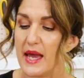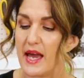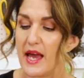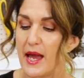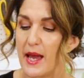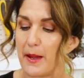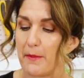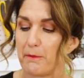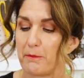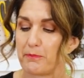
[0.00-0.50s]

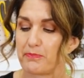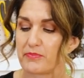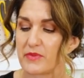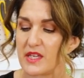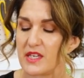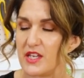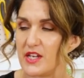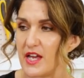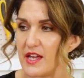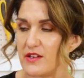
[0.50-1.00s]
Um,
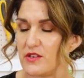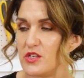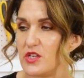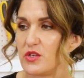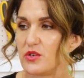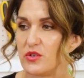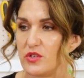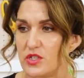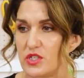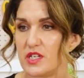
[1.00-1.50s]
you know, you
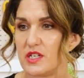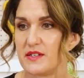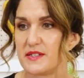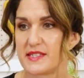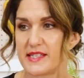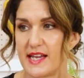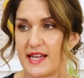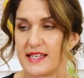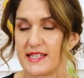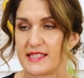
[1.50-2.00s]
could use
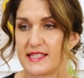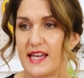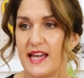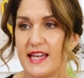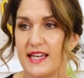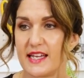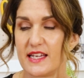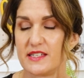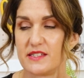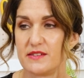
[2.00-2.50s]
that in ta
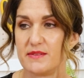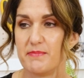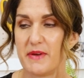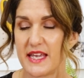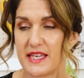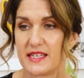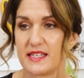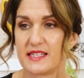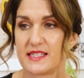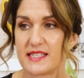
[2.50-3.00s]

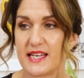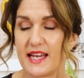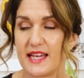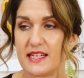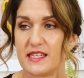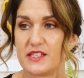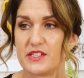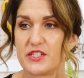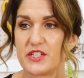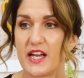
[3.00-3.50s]
making a
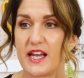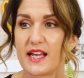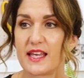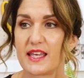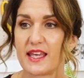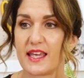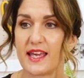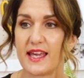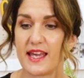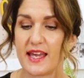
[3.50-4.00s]
tailored
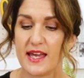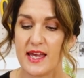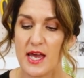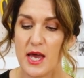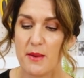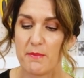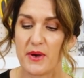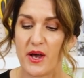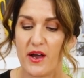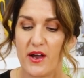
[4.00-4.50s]
jacket,
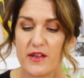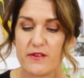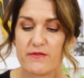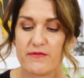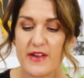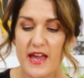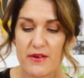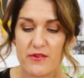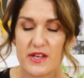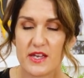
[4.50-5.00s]
but I
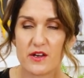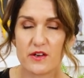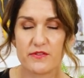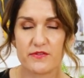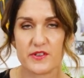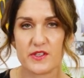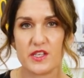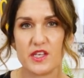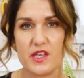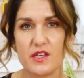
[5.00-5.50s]
very
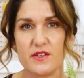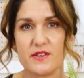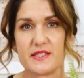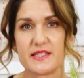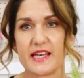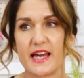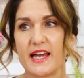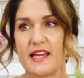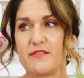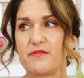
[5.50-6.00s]
often use
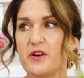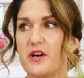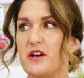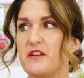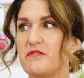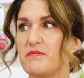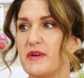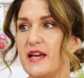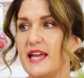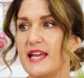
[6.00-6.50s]
that if
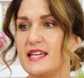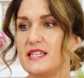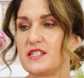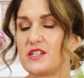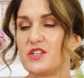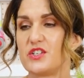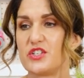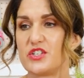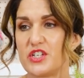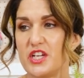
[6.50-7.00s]
I've made
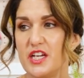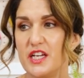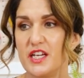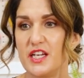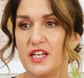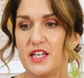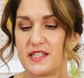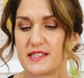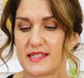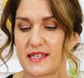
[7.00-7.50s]
a
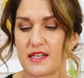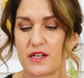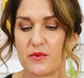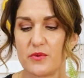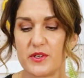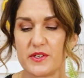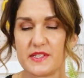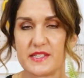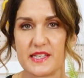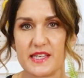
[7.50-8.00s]
shirt and I
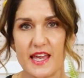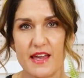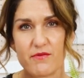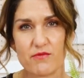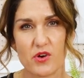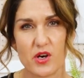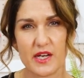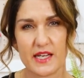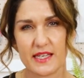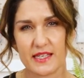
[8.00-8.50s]
want to get
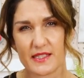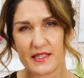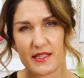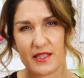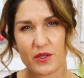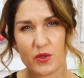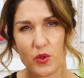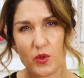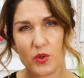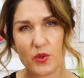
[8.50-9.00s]
right into
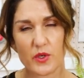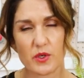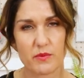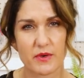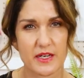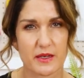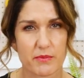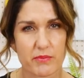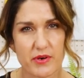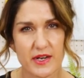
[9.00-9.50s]
the corner
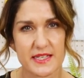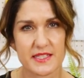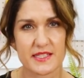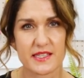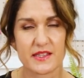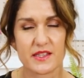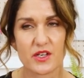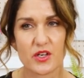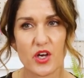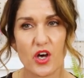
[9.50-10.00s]
when I'm
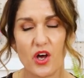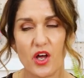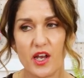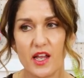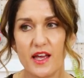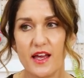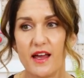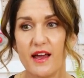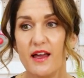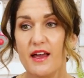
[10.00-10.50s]
pressing the
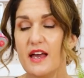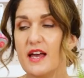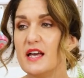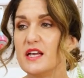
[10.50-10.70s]
collar.